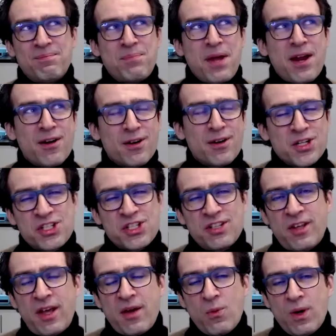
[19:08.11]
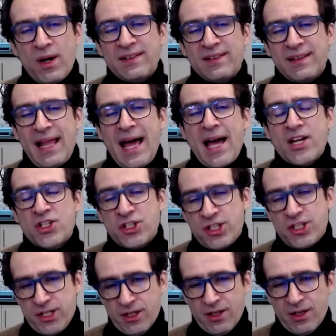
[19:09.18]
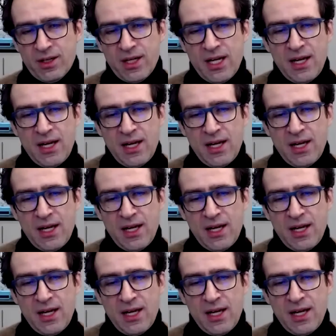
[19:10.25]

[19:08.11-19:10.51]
bearish as I was last year.